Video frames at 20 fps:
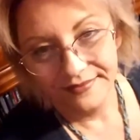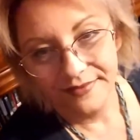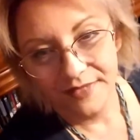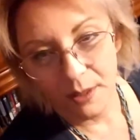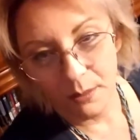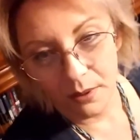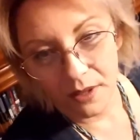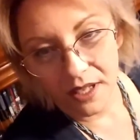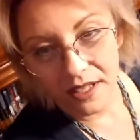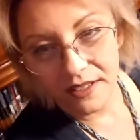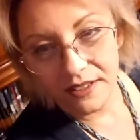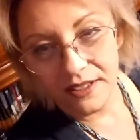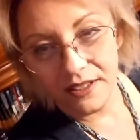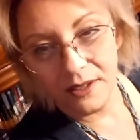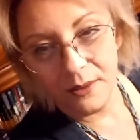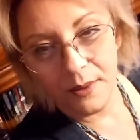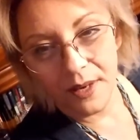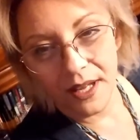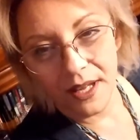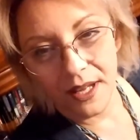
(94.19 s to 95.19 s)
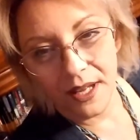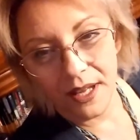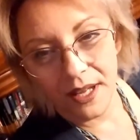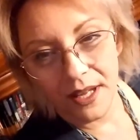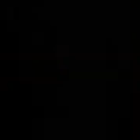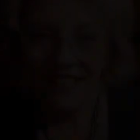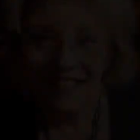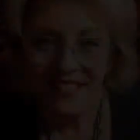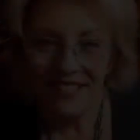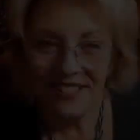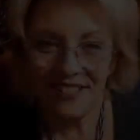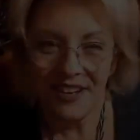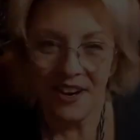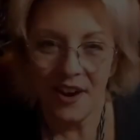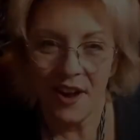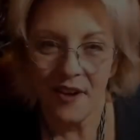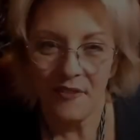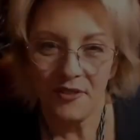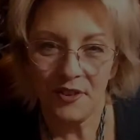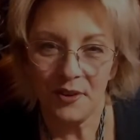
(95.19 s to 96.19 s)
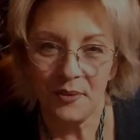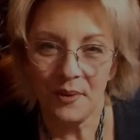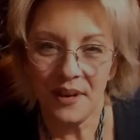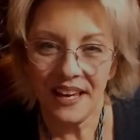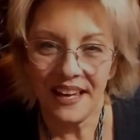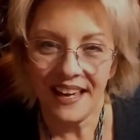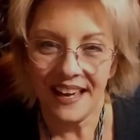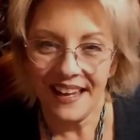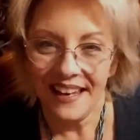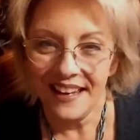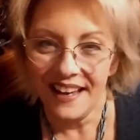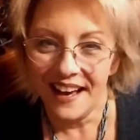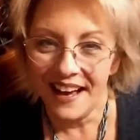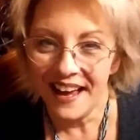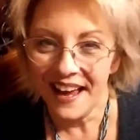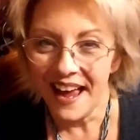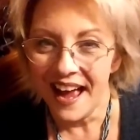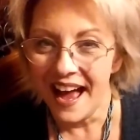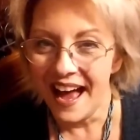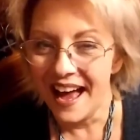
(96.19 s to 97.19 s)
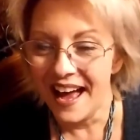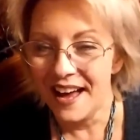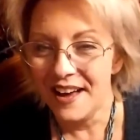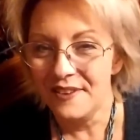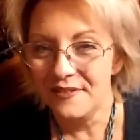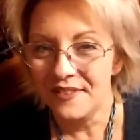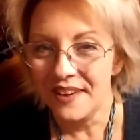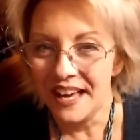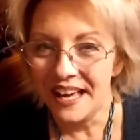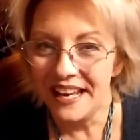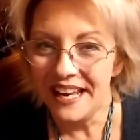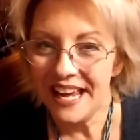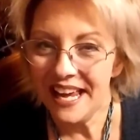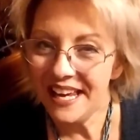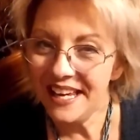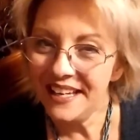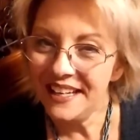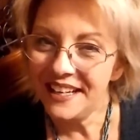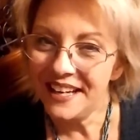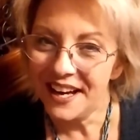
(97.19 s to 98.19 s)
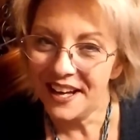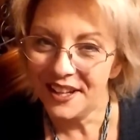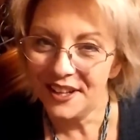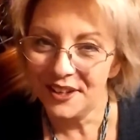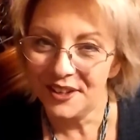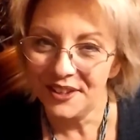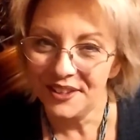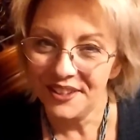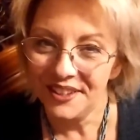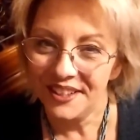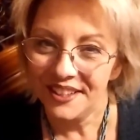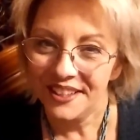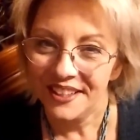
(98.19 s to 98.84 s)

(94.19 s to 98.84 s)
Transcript: the blonde took well last. To start off your weekend, I have an 8-color